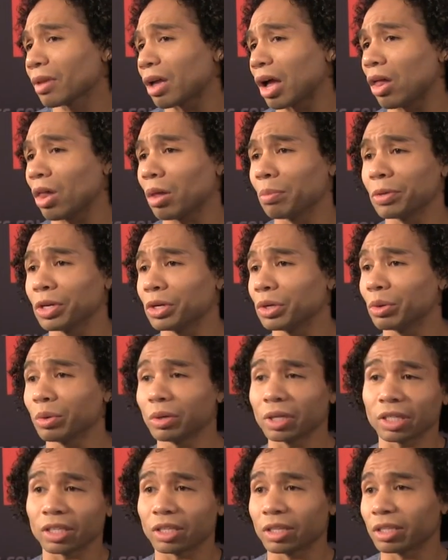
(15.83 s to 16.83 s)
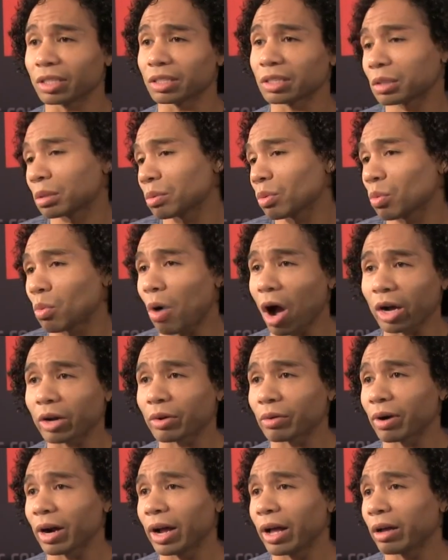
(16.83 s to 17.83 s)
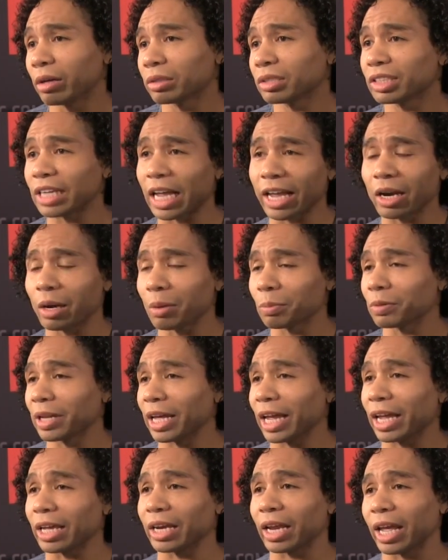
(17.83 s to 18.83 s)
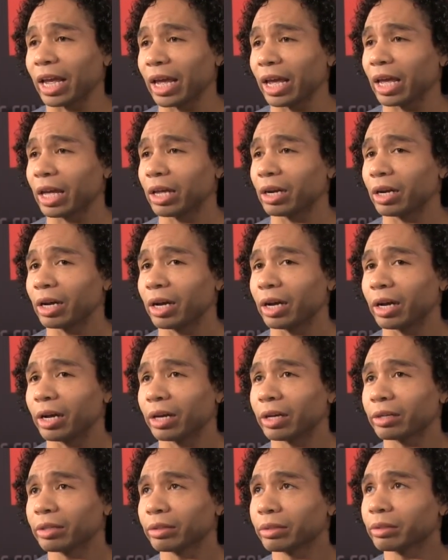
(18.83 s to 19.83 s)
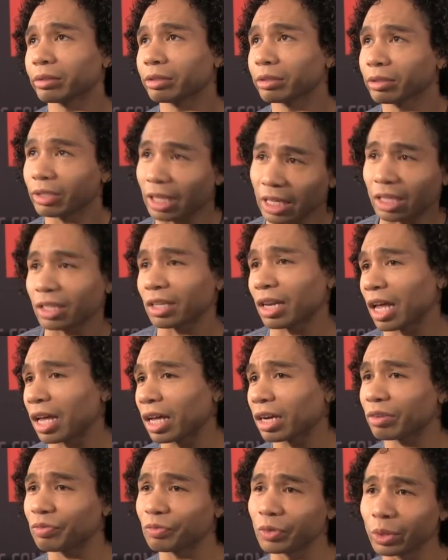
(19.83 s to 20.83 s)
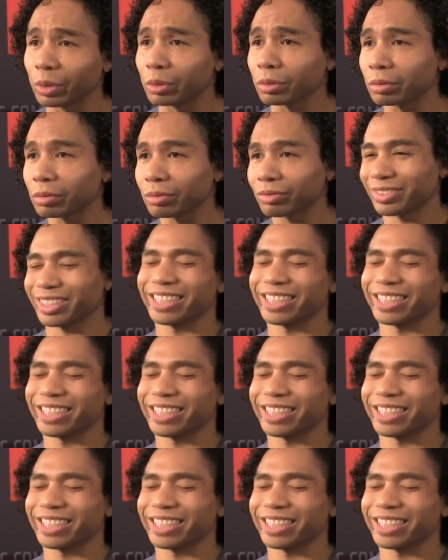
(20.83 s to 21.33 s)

All I've been doing is walking around, staying up late, and uh, eating a lot of food.